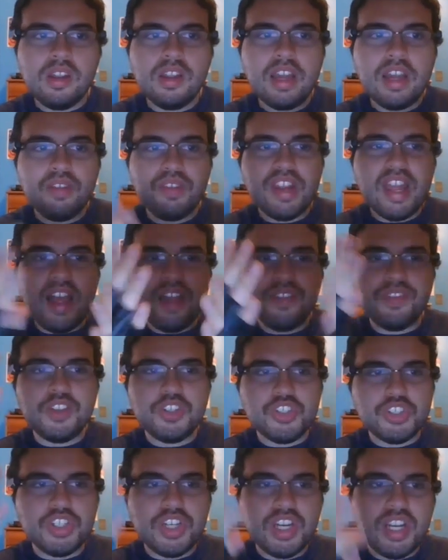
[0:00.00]
Like we had
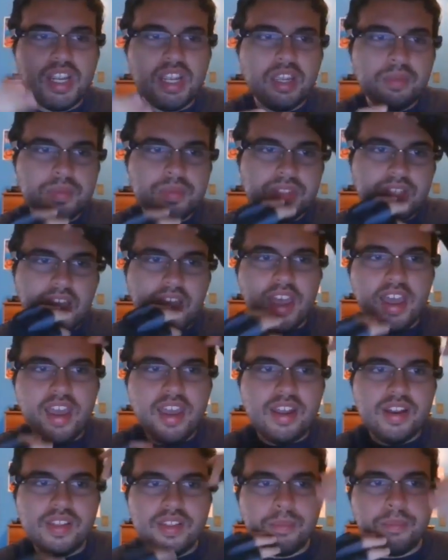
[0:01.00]
the sheep's
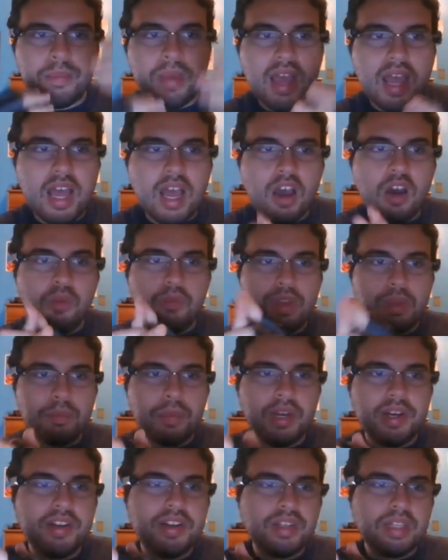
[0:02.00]
head and the mouth, we
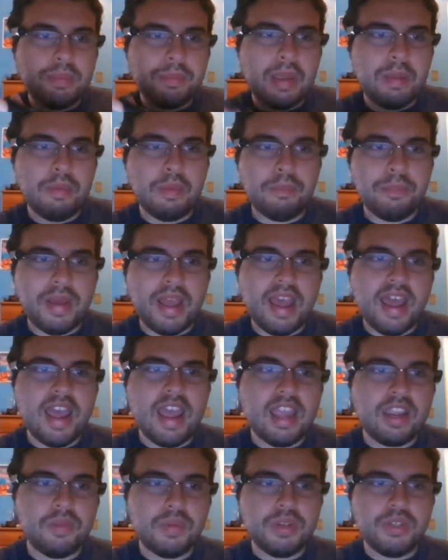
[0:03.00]
put it in a paper
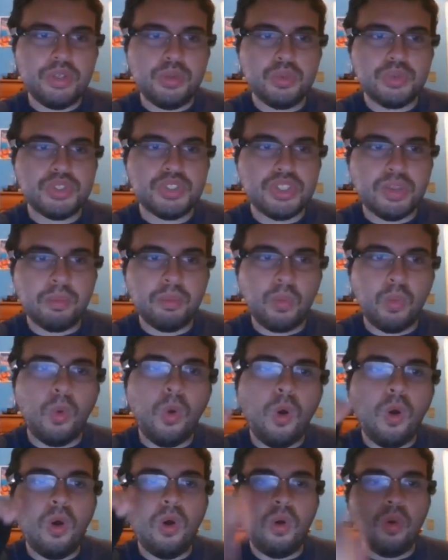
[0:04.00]
bag and use some
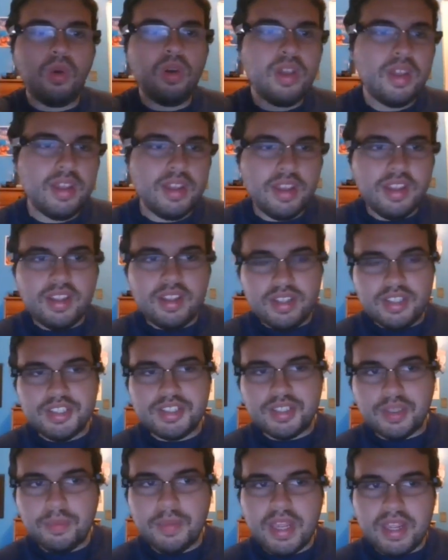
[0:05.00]
wool
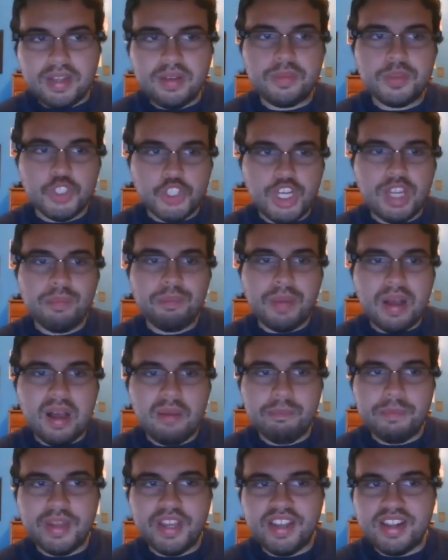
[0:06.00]
to make a sheep
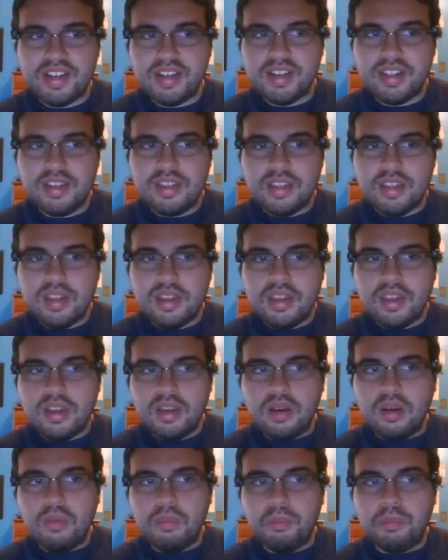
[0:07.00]
puppet.
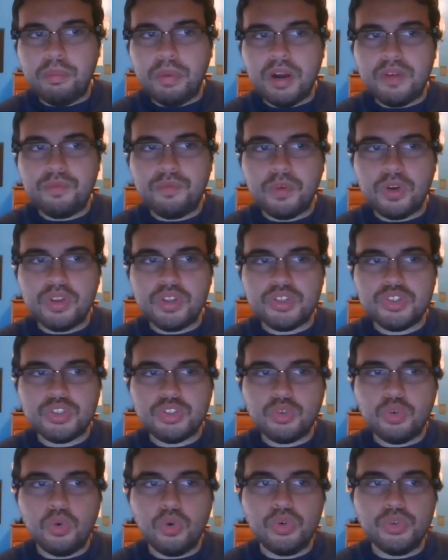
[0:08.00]
But for the
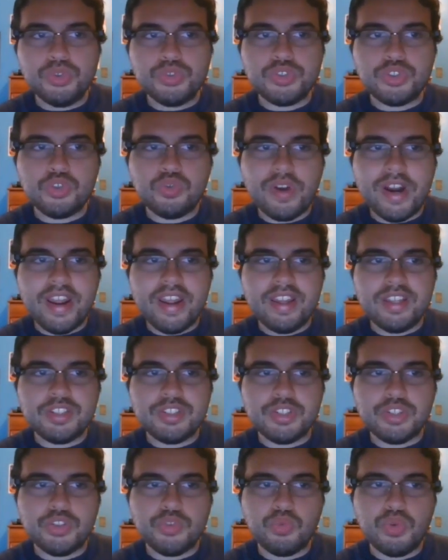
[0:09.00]
schools
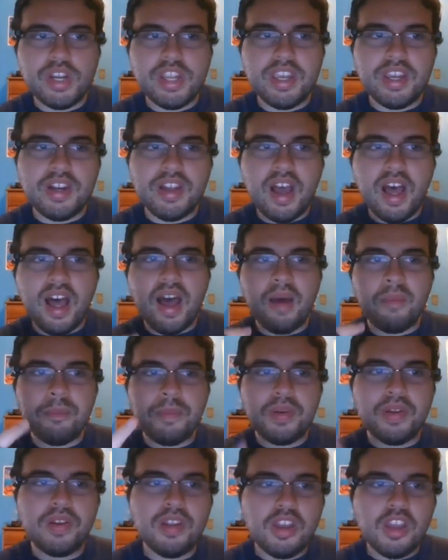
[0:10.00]
grades 3 and
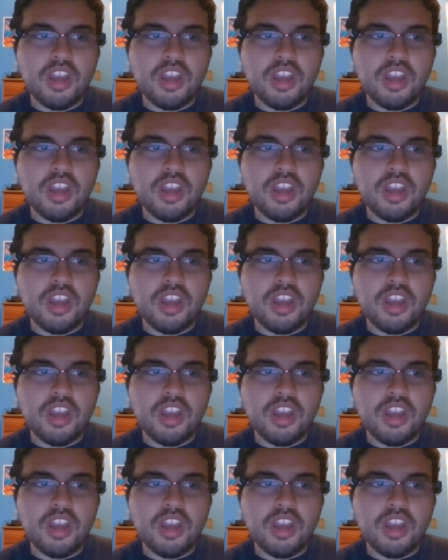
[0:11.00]
up,